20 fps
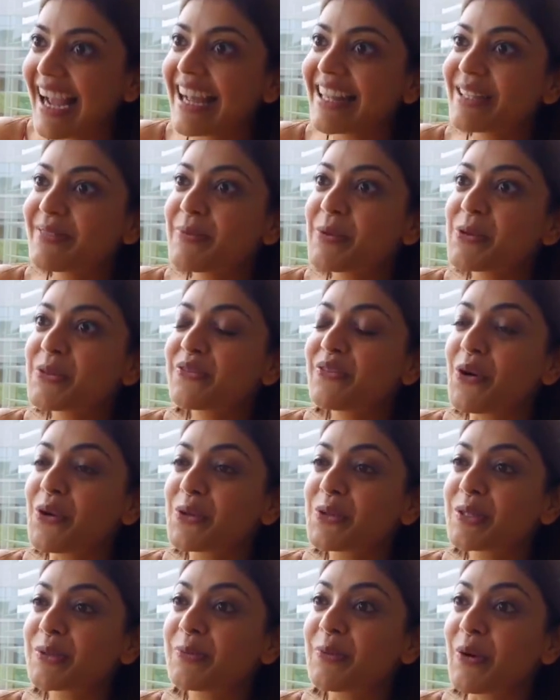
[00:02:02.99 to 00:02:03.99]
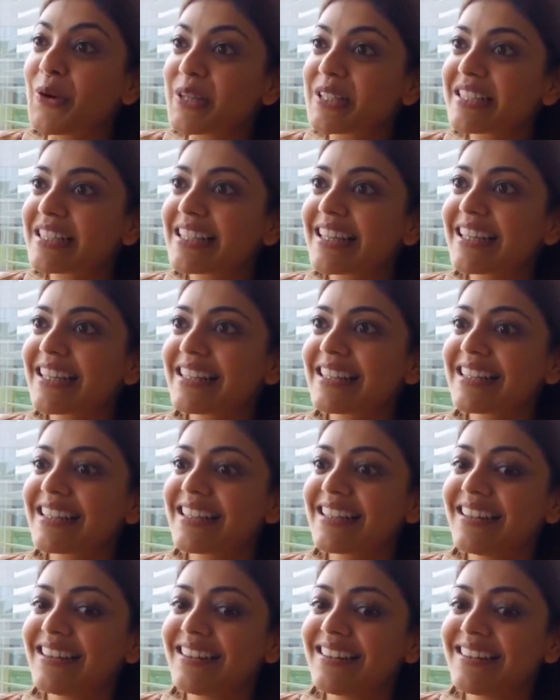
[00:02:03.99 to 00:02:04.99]
and the most followed sport
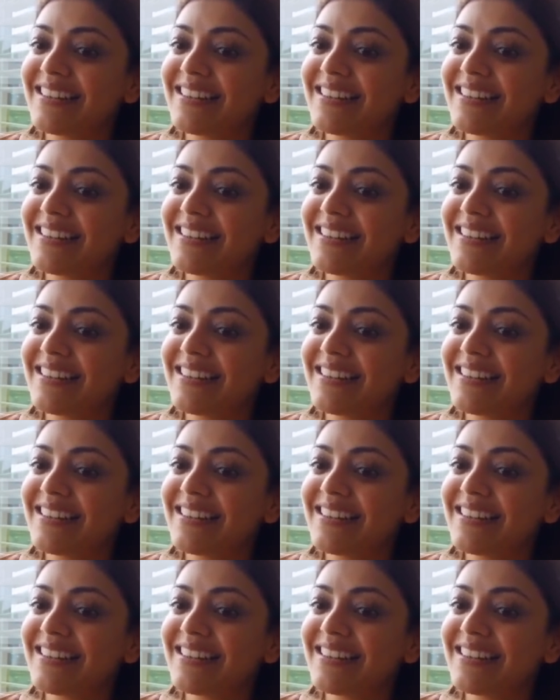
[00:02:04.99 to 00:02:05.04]
in